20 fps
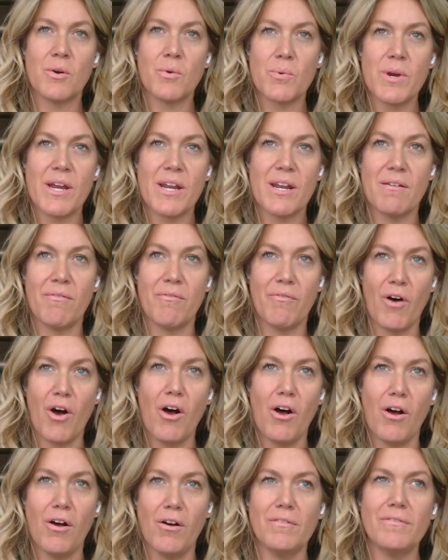grid
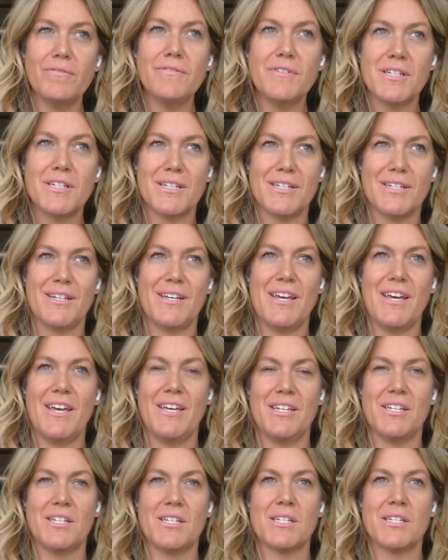evolved
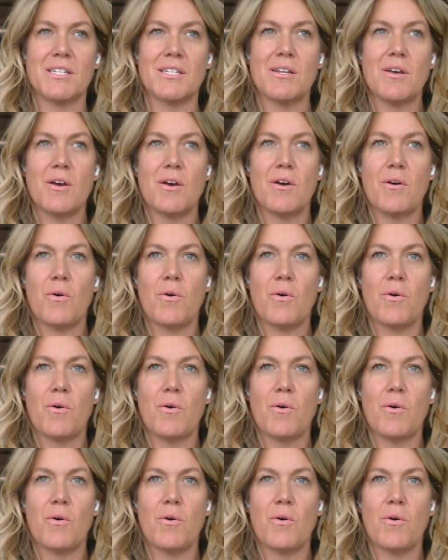is